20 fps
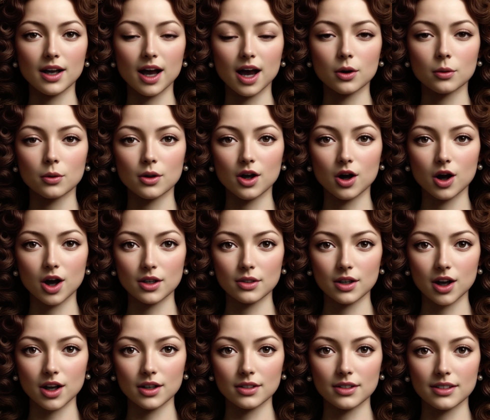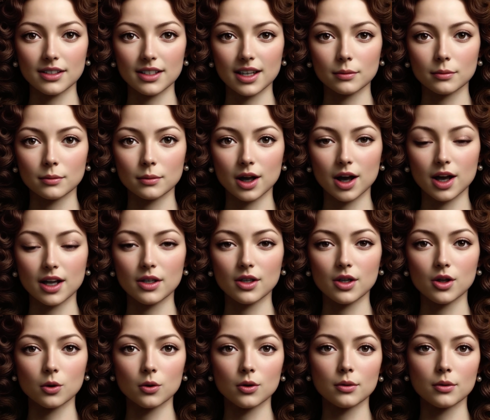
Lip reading: It was our Catholicism, so